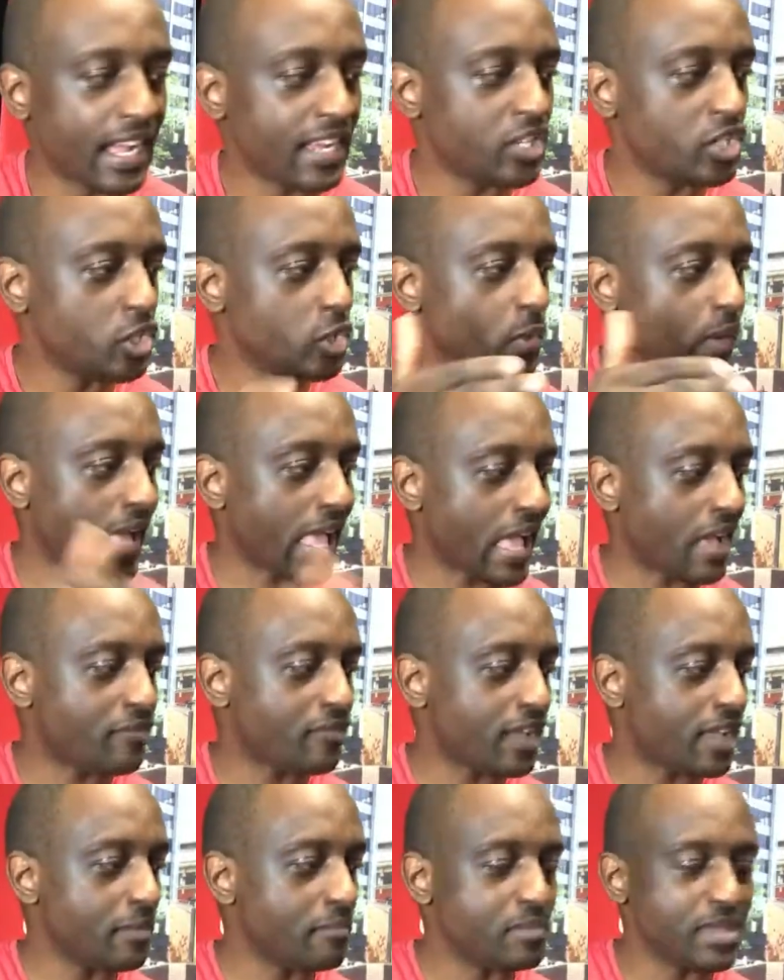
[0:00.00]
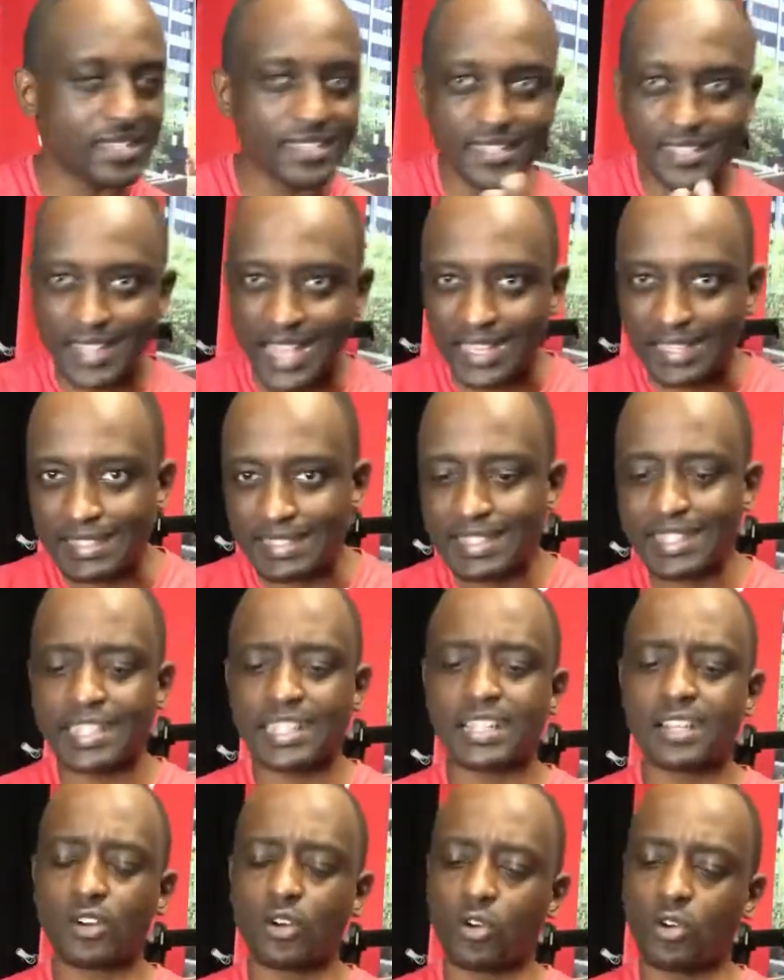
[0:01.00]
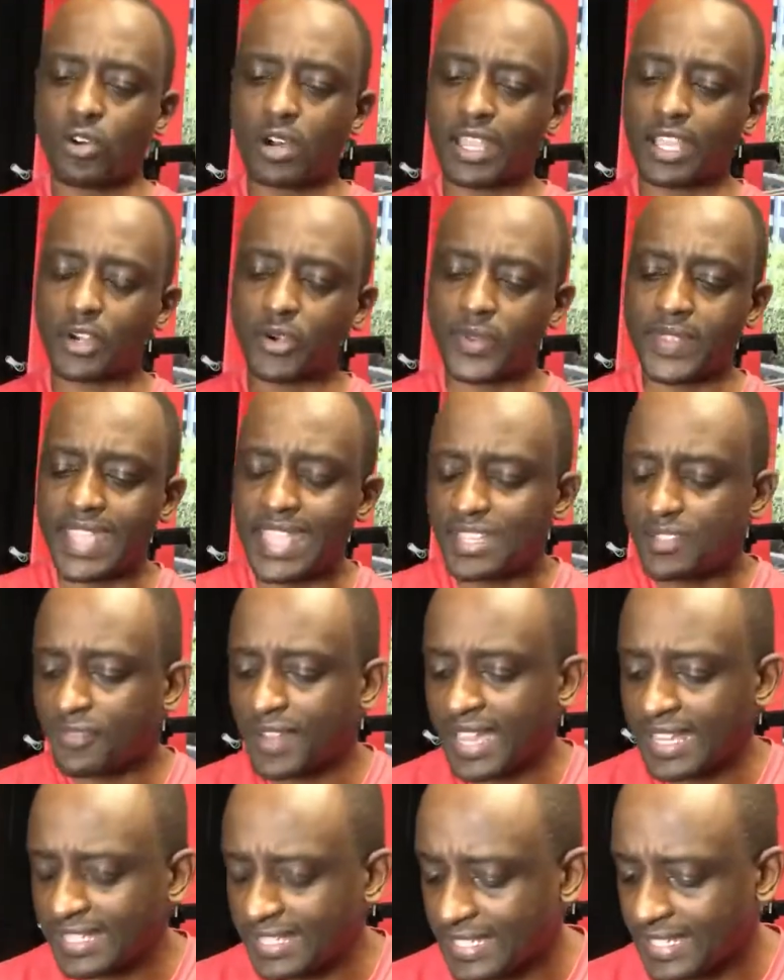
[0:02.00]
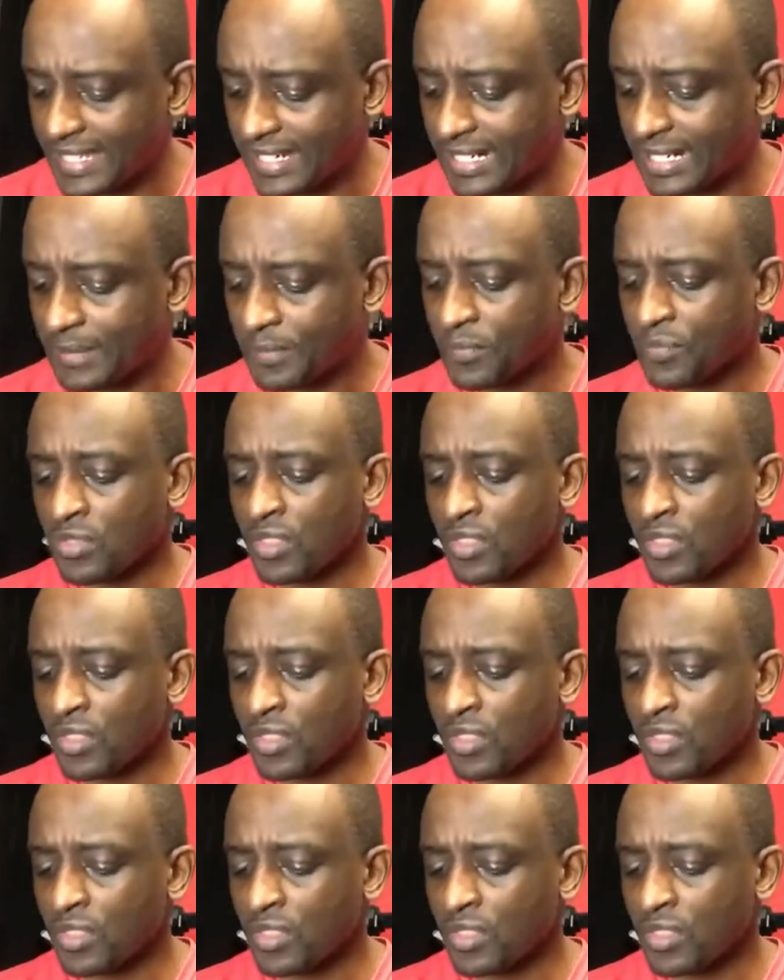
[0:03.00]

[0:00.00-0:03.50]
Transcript: Do you have a business idea or a creative idea?